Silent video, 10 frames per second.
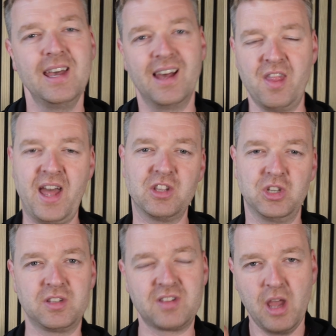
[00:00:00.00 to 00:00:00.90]
and that
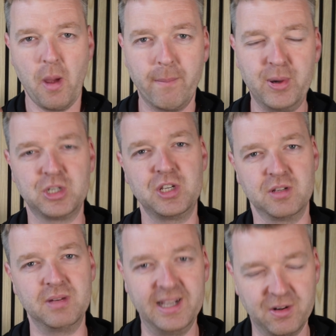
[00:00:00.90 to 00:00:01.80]
just pushes
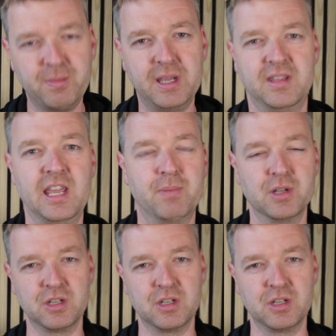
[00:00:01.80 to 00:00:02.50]
them a little bit deeper,